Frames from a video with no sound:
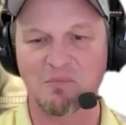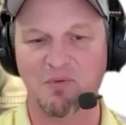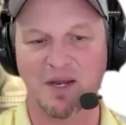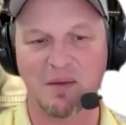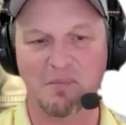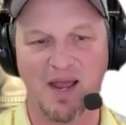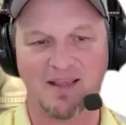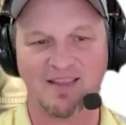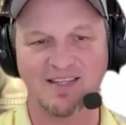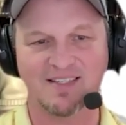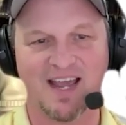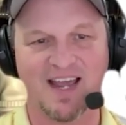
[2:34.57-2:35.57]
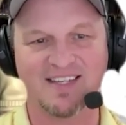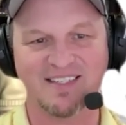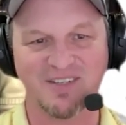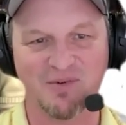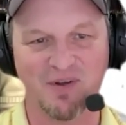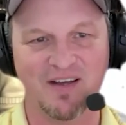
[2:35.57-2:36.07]
bringing back these guys
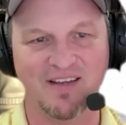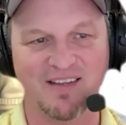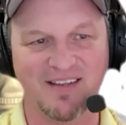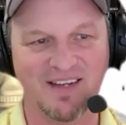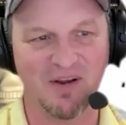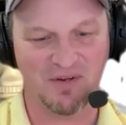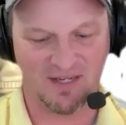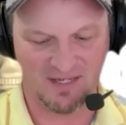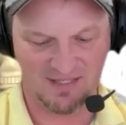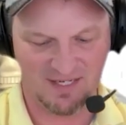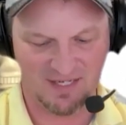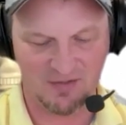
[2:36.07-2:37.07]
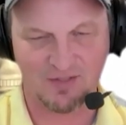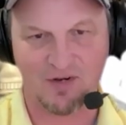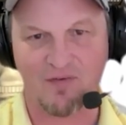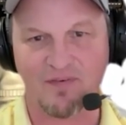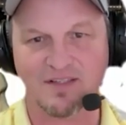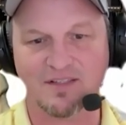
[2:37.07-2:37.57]
to to continue
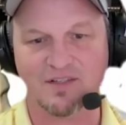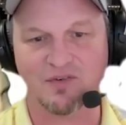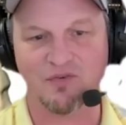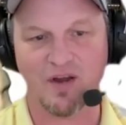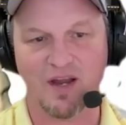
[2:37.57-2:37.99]
service to create